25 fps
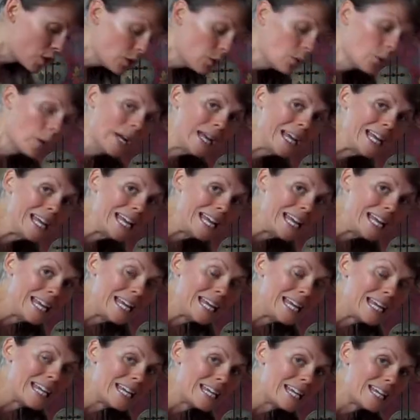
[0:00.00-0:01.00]
2
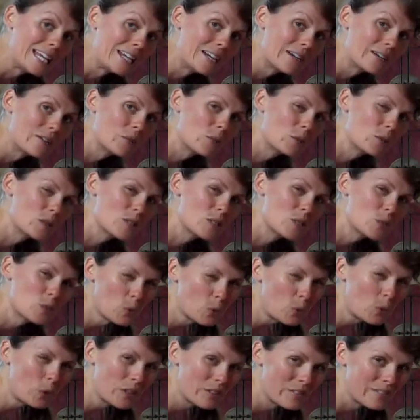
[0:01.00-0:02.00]
was
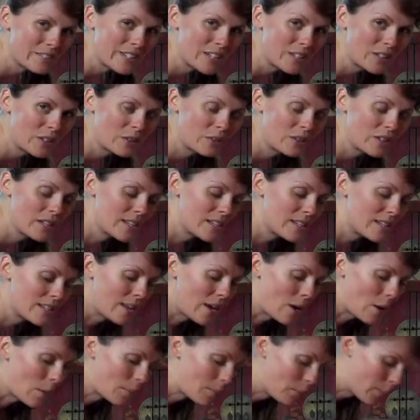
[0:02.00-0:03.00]
sort of included in
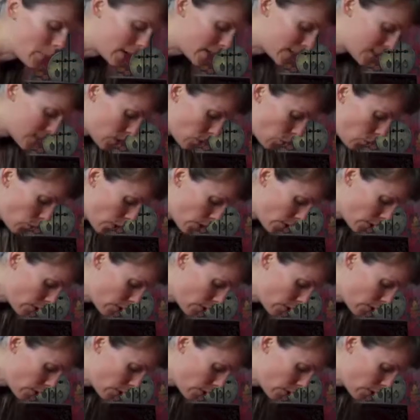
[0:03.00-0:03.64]
there, but it's a